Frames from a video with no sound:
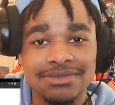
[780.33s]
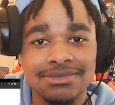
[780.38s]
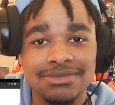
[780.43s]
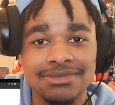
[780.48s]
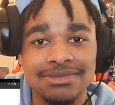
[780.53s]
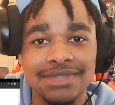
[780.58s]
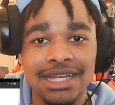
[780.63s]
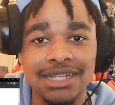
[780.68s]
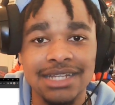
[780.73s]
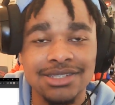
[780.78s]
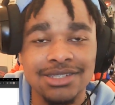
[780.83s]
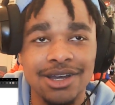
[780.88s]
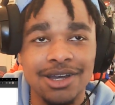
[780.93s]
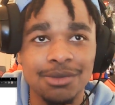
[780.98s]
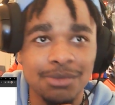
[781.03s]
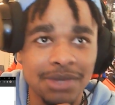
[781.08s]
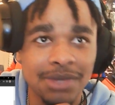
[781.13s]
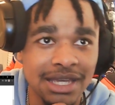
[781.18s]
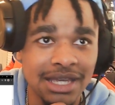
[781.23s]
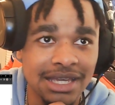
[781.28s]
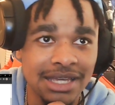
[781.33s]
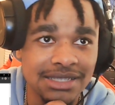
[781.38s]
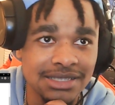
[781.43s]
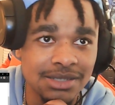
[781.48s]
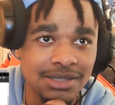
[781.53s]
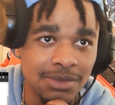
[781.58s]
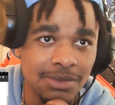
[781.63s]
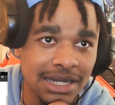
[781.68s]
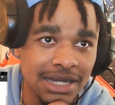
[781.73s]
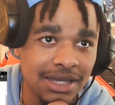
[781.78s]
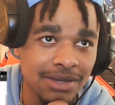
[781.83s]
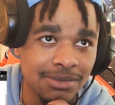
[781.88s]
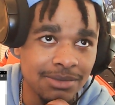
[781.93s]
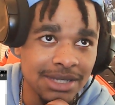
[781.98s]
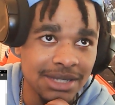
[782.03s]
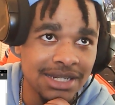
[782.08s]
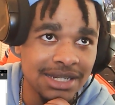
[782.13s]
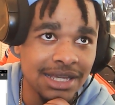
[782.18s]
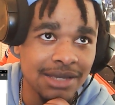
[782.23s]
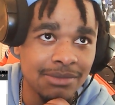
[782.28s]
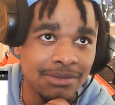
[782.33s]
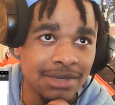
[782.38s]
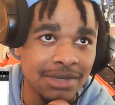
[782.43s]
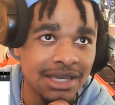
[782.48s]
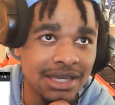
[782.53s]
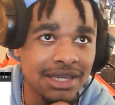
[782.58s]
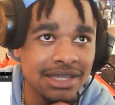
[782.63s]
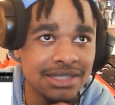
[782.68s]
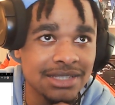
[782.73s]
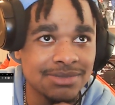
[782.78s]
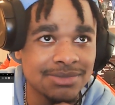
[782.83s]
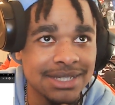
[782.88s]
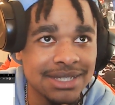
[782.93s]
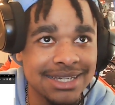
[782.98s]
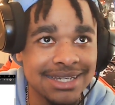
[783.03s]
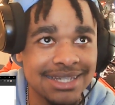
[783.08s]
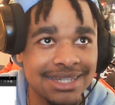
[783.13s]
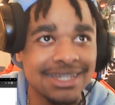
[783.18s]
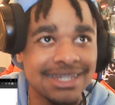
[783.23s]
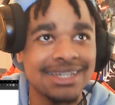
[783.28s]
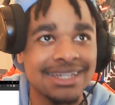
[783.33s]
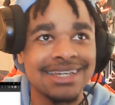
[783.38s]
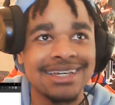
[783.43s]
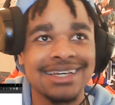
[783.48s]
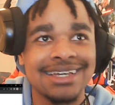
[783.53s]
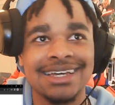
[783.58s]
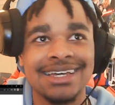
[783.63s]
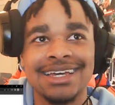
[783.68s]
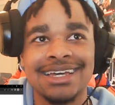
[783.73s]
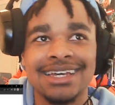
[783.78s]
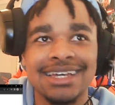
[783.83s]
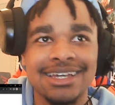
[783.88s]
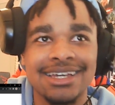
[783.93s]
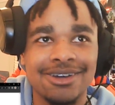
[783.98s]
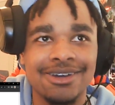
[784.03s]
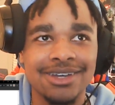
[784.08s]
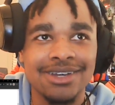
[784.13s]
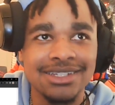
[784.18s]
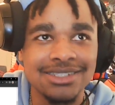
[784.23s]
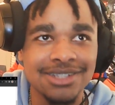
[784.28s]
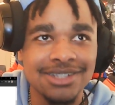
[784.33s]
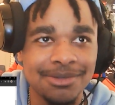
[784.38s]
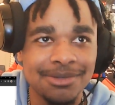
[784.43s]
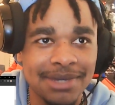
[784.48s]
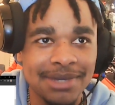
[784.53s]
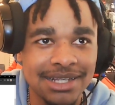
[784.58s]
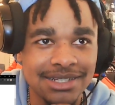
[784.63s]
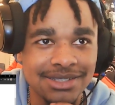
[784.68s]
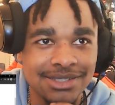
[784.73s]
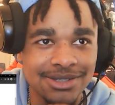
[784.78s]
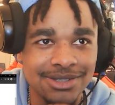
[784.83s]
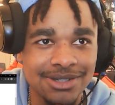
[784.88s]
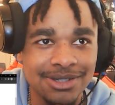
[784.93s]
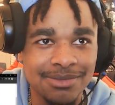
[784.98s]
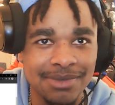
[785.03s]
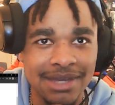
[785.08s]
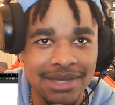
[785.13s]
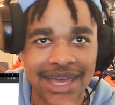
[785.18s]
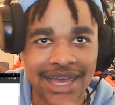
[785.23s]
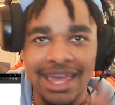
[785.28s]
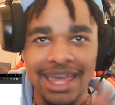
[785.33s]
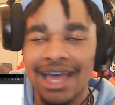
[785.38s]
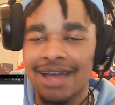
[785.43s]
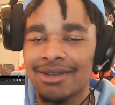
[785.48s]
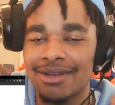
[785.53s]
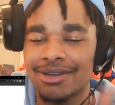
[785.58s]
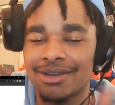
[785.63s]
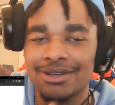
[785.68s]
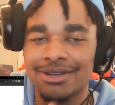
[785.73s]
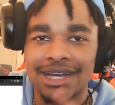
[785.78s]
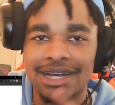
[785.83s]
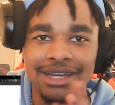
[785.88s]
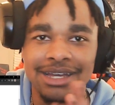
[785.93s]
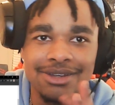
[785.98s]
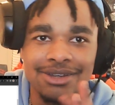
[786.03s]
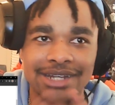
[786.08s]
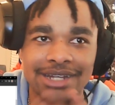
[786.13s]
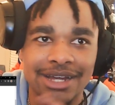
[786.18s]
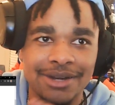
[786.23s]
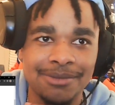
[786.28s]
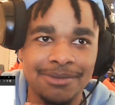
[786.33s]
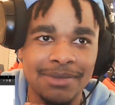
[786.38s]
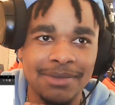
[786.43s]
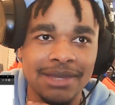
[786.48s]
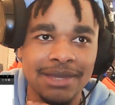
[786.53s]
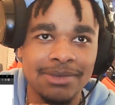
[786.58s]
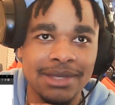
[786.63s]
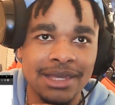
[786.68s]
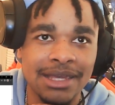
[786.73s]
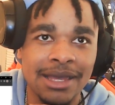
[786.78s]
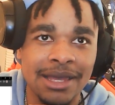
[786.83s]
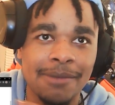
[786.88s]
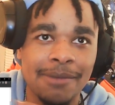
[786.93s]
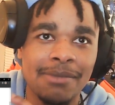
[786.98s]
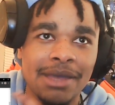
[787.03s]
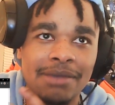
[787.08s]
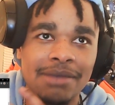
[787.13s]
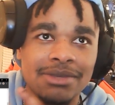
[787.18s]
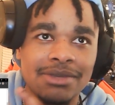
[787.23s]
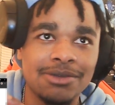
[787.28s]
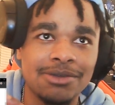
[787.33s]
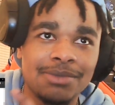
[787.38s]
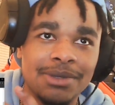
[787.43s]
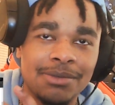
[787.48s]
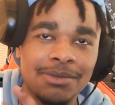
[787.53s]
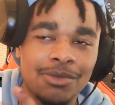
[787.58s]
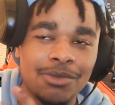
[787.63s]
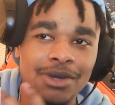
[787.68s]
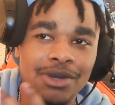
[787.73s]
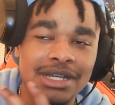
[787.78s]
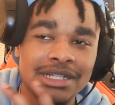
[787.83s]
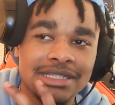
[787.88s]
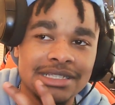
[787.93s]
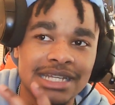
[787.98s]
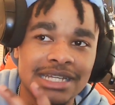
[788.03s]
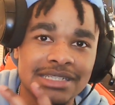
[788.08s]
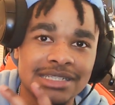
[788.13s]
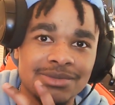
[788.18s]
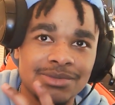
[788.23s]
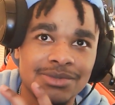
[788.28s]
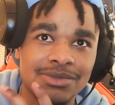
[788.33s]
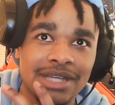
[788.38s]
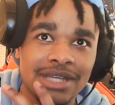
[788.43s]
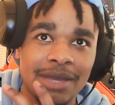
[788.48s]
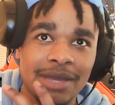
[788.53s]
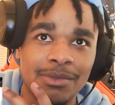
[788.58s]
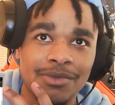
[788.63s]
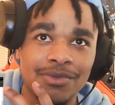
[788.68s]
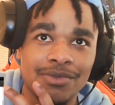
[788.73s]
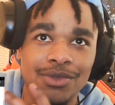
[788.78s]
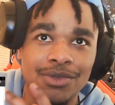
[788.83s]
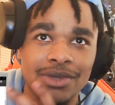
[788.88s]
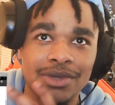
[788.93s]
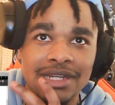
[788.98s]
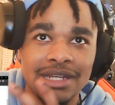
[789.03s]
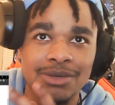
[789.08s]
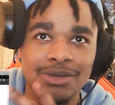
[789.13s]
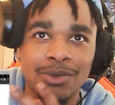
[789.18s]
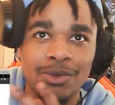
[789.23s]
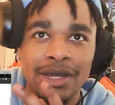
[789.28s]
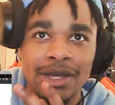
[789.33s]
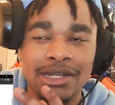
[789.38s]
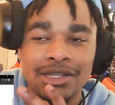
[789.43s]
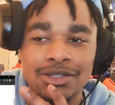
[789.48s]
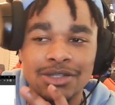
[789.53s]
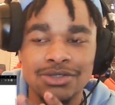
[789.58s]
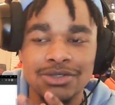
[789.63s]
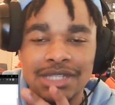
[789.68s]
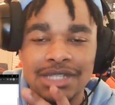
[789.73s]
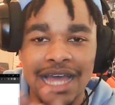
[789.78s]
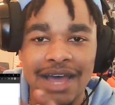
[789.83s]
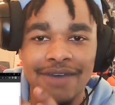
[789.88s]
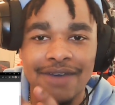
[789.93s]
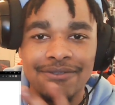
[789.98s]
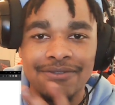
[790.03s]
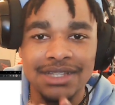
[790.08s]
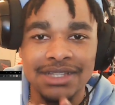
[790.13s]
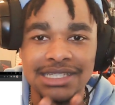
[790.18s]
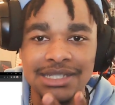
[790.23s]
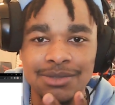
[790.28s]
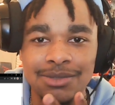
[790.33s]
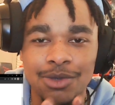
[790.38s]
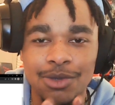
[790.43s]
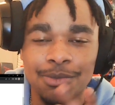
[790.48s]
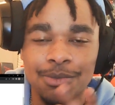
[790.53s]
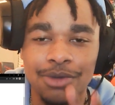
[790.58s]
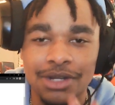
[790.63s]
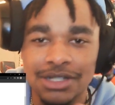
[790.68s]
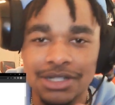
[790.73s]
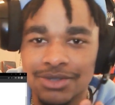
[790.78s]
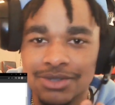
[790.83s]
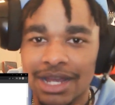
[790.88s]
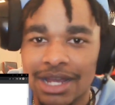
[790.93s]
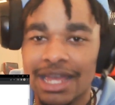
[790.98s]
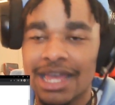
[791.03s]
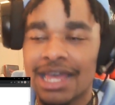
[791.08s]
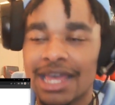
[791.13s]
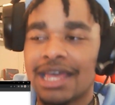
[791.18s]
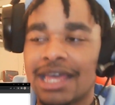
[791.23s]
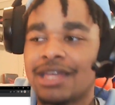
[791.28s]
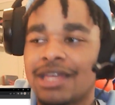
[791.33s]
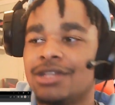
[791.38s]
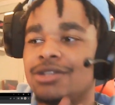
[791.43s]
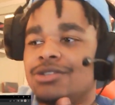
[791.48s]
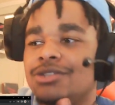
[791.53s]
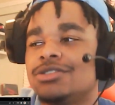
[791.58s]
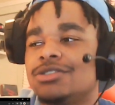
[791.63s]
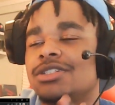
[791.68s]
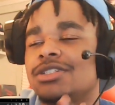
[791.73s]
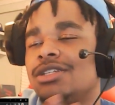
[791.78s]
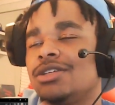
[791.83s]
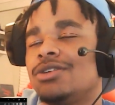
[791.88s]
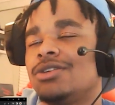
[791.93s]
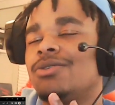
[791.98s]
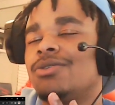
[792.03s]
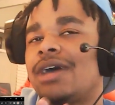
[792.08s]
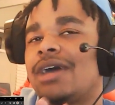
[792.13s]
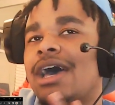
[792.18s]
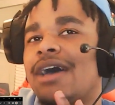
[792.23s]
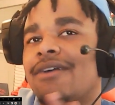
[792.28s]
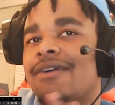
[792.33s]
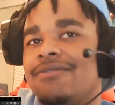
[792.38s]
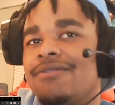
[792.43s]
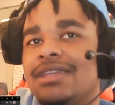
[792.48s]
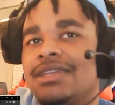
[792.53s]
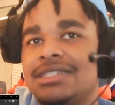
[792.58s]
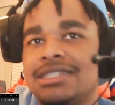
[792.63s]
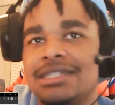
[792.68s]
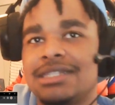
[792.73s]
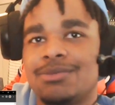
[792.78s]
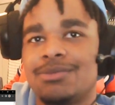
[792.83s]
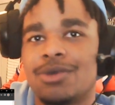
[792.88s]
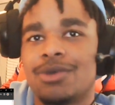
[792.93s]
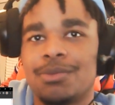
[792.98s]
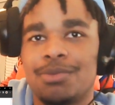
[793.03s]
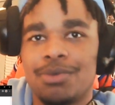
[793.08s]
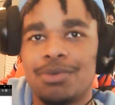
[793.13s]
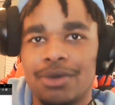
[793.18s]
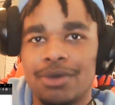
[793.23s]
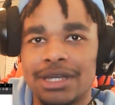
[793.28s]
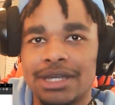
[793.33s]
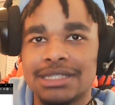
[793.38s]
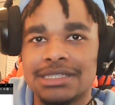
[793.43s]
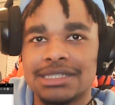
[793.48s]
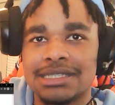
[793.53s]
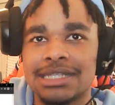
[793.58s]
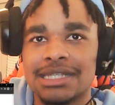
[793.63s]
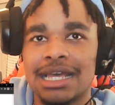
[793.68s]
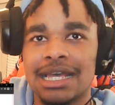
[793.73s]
That's y'all, man. Somebody come get their mans, man. Go get your mans, Luka, man. Hey, I ain't gonna doubt him. Maybe it'll be more contestable game if Luka would usually have 15 more points, right? Usually Luka would have 15 more points.